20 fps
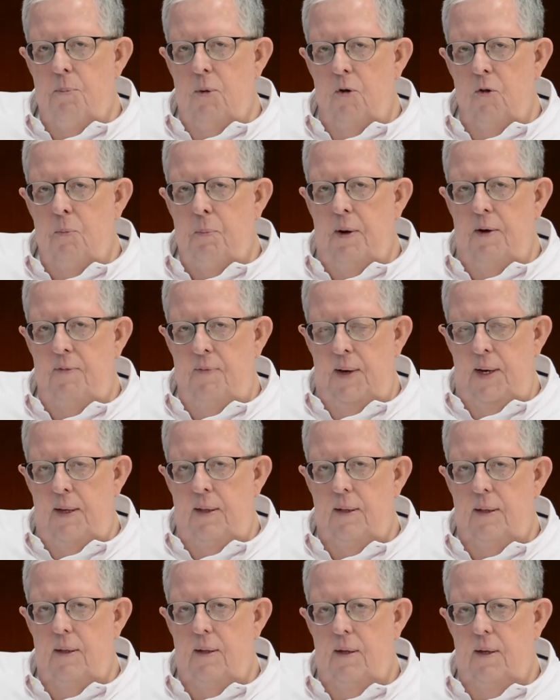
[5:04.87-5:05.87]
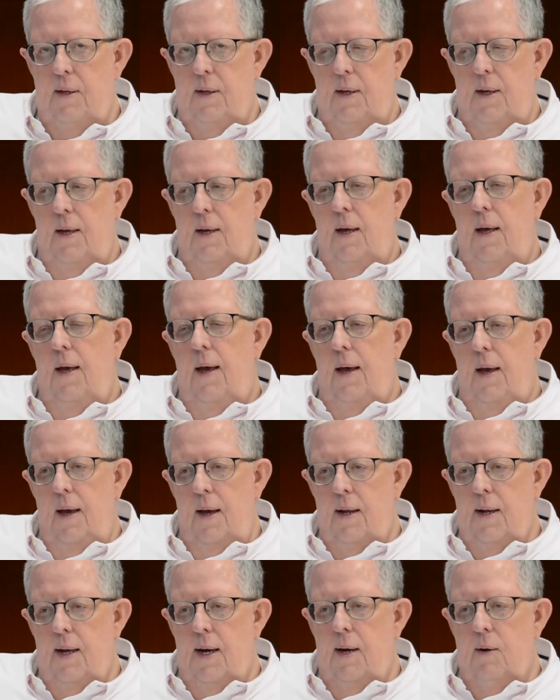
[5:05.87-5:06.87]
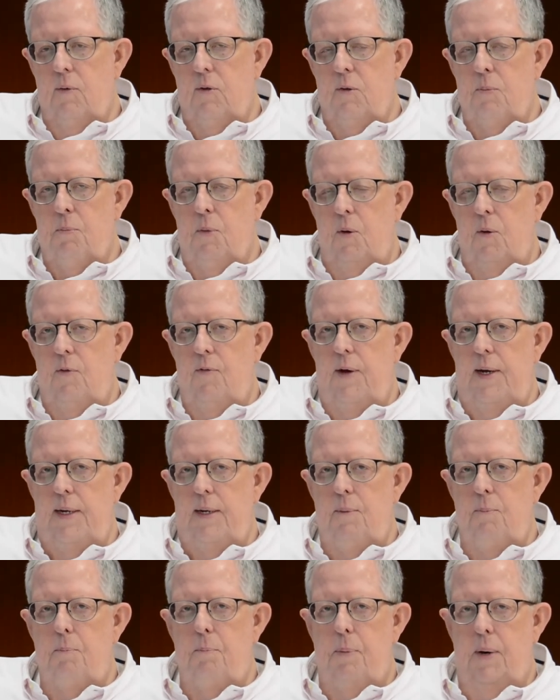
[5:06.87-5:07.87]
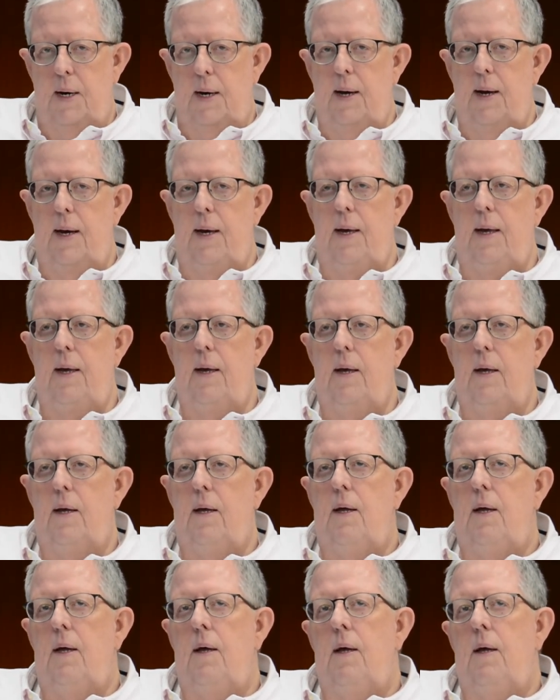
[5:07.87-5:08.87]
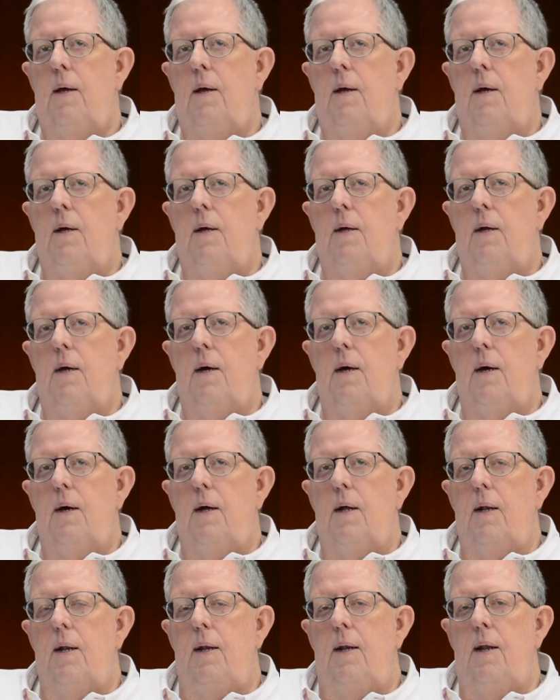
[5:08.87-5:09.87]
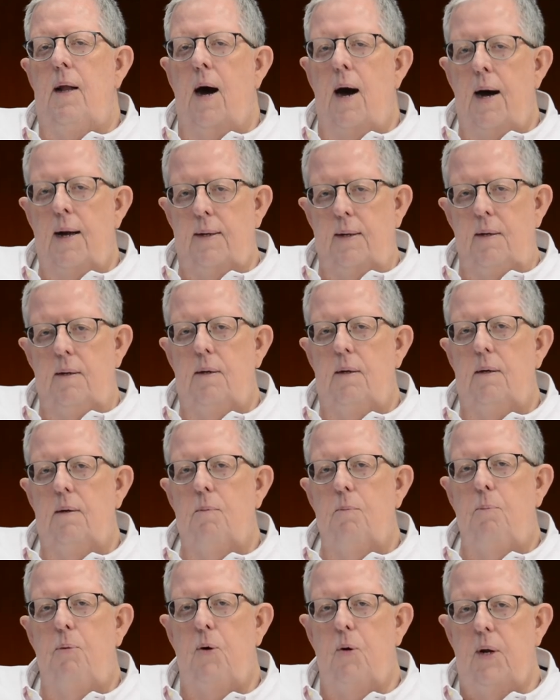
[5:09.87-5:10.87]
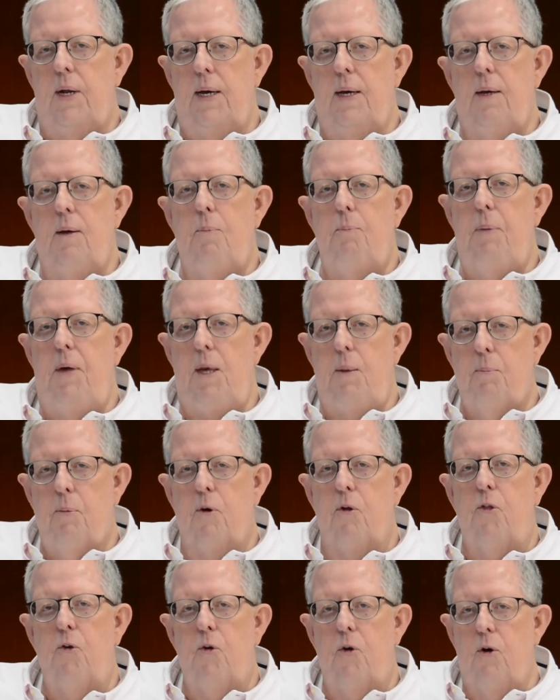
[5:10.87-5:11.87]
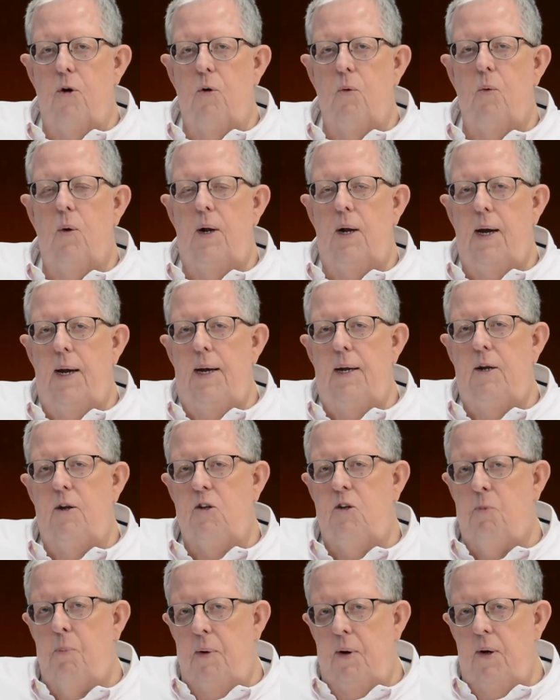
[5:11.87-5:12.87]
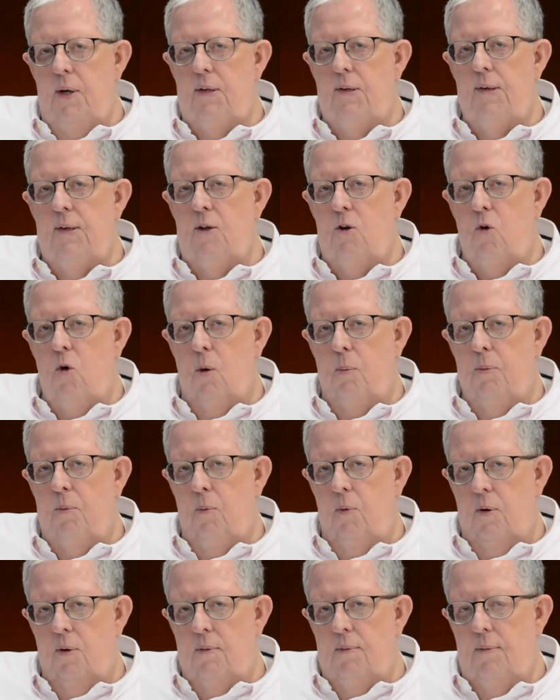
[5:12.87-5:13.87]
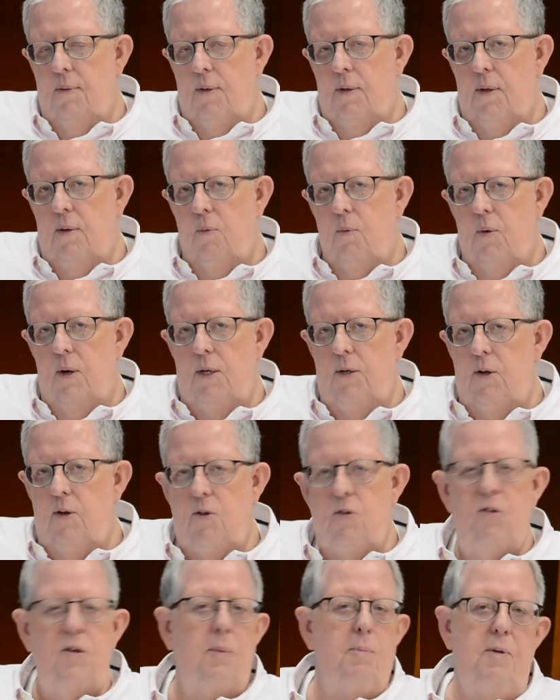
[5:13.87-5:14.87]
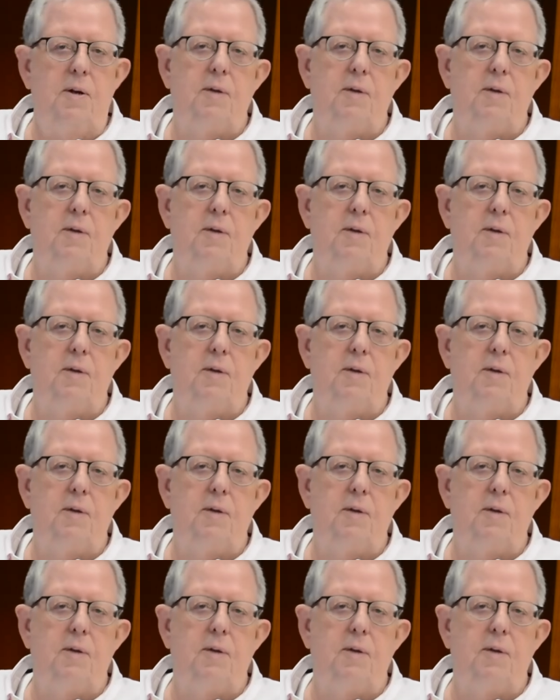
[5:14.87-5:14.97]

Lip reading: both by faith, and I was motivated by not putting people through what I had experienced in the corporate world, and I wanted to do something